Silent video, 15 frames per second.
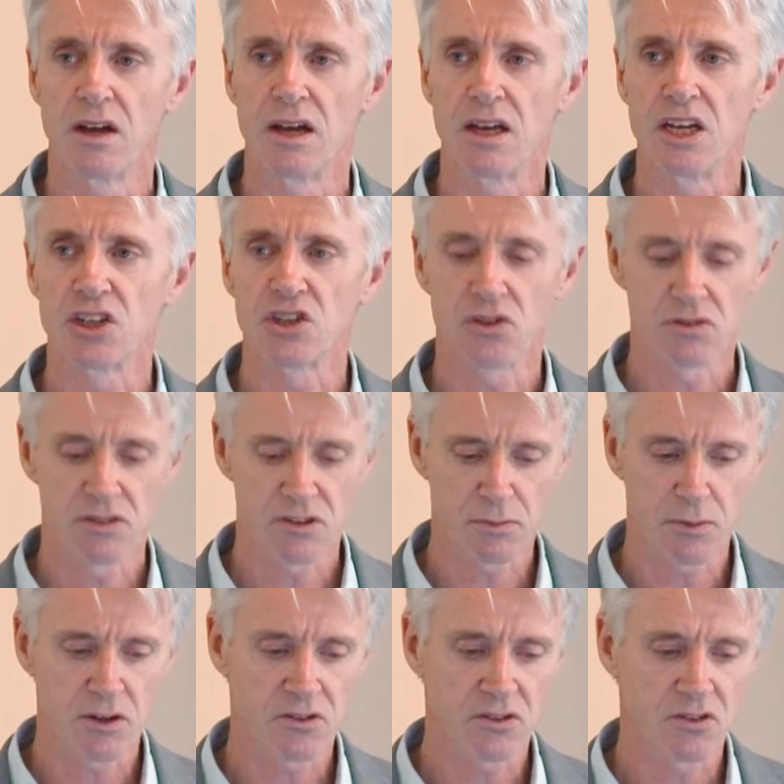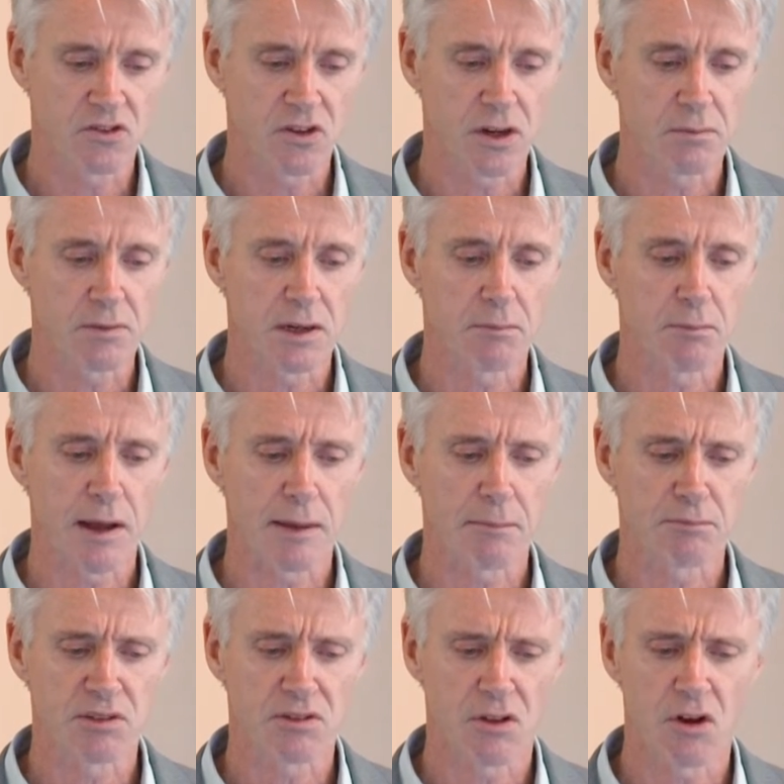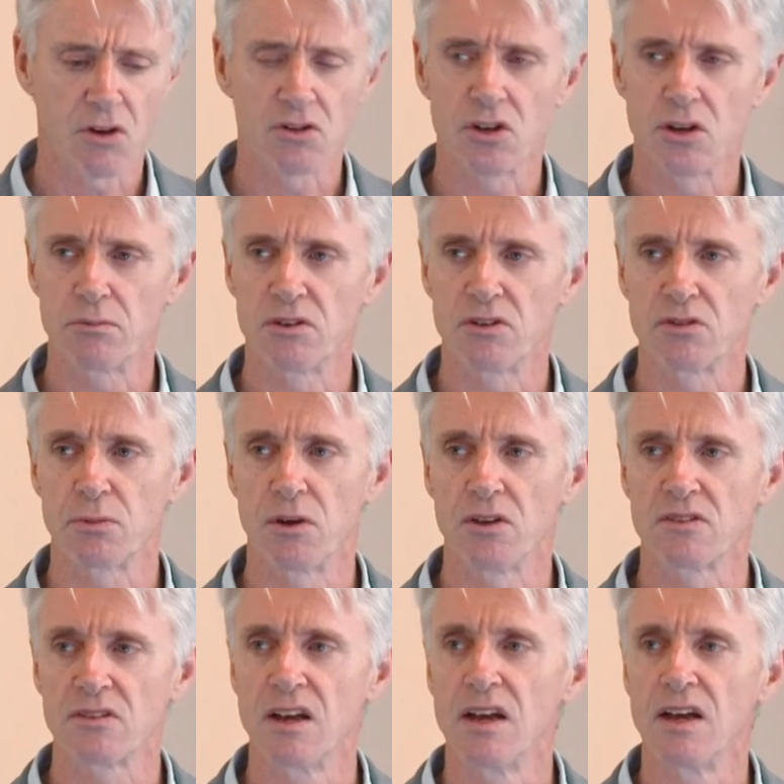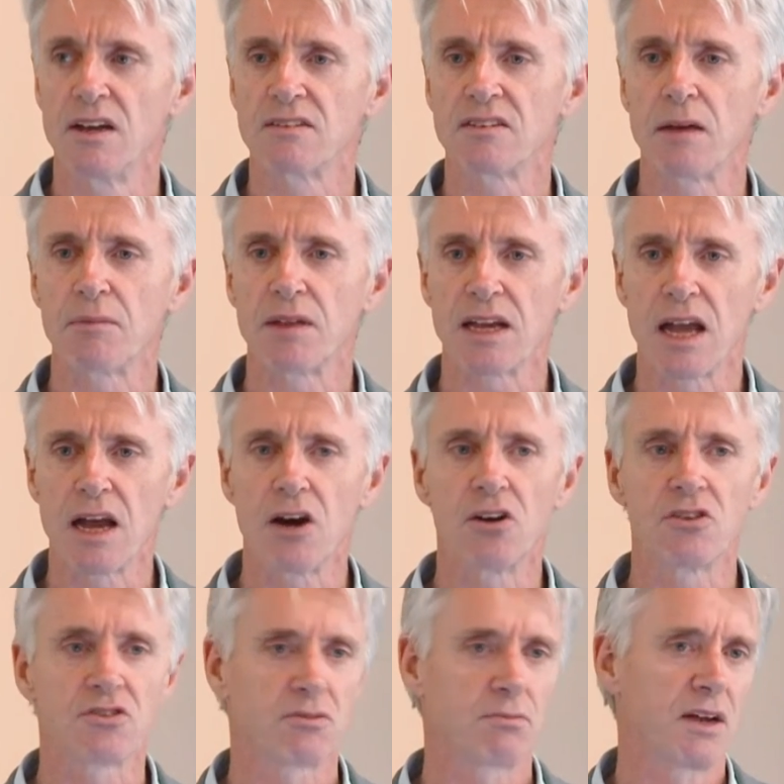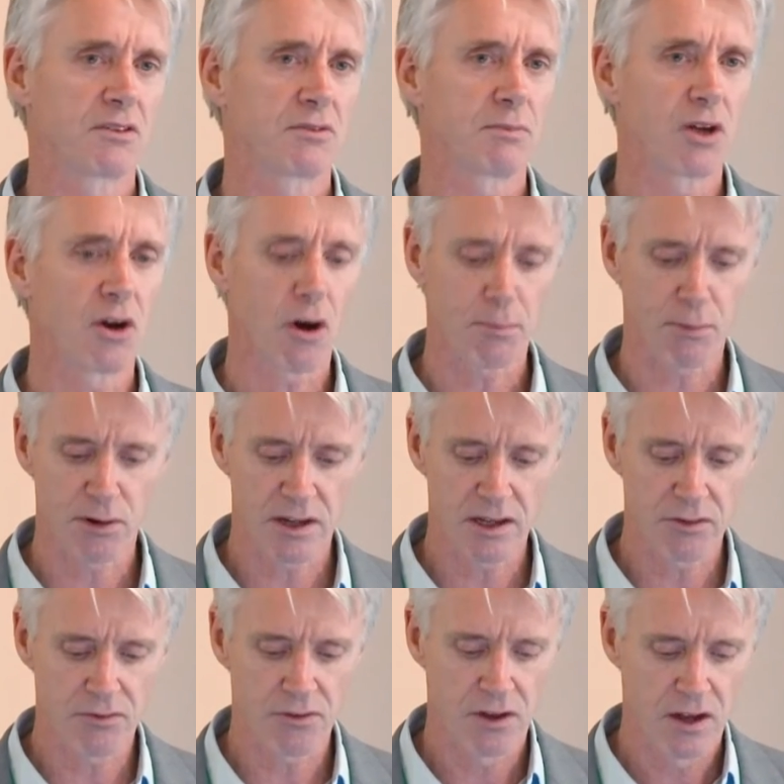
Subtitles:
initial response to treatment and perhaps long-term response, something else must be operative